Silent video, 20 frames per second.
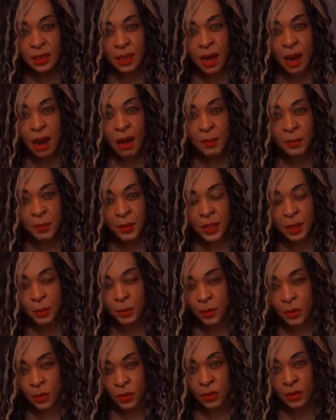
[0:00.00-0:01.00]
are
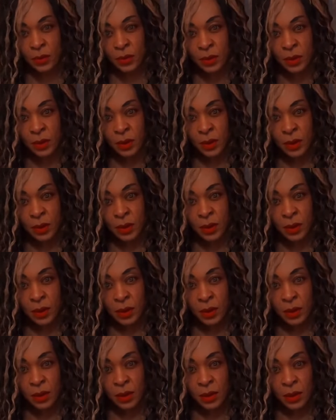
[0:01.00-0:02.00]
people.
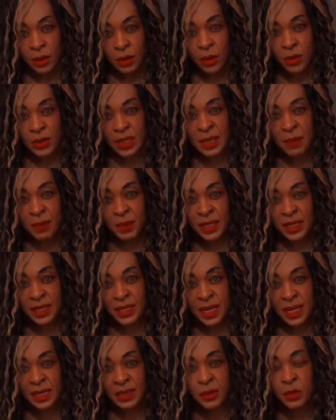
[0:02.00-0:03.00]
Oh, somebody
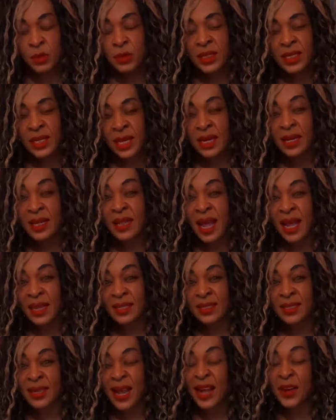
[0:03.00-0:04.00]
says, Who said
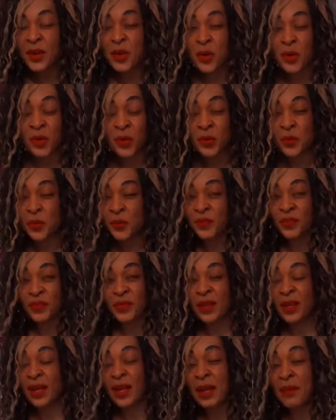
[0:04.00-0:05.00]
that? I know.
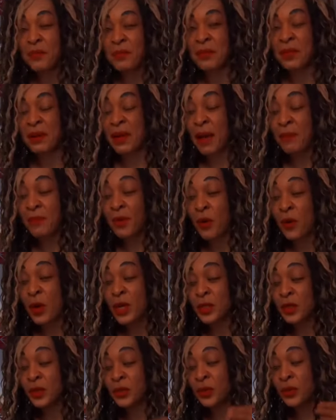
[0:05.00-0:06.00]
Um, I'm not
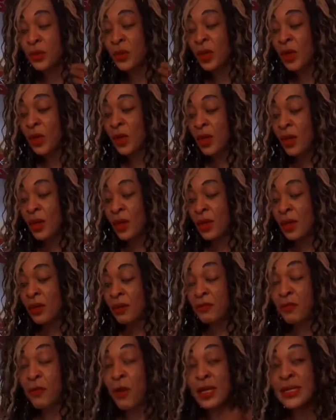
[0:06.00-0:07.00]
going to
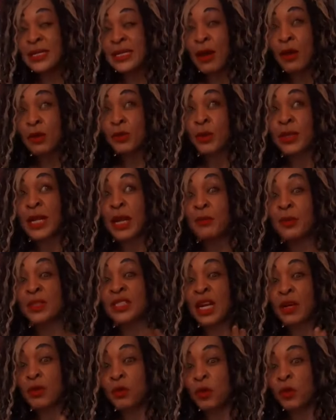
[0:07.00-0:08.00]
voice out what I wish
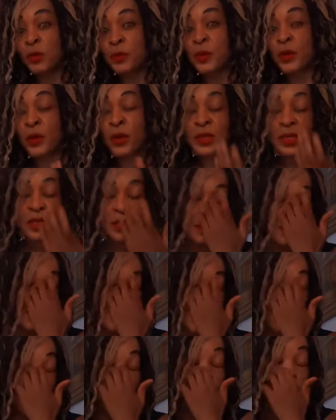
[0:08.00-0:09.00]
I could because,
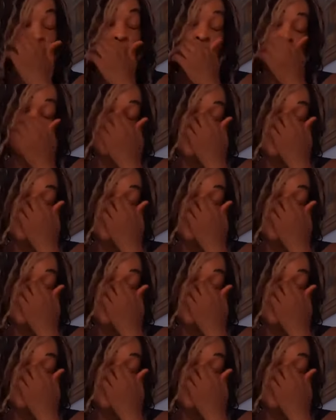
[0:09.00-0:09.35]
uh, you know,